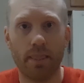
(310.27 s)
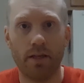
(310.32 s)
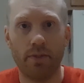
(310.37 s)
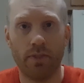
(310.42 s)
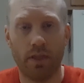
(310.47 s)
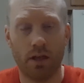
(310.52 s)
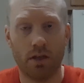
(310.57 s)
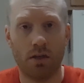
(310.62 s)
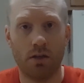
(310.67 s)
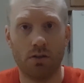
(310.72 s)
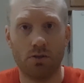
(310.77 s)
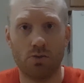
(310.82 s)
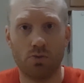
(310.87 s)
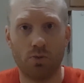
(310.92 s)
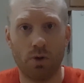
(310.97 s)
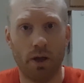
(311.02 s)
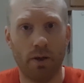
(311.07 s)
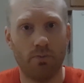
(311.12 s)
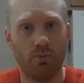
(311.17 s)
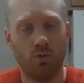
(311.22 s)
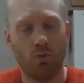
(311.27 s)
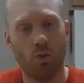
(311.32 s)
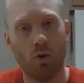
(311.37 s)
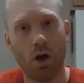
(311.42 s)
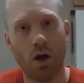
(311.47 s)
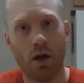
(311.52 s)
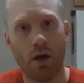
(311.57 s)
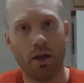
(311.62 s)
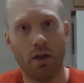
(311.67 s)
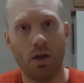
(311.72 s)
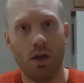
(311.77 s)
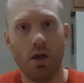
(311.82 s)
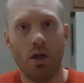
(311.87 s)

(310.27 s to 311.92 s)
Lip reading: that gets raped? Why?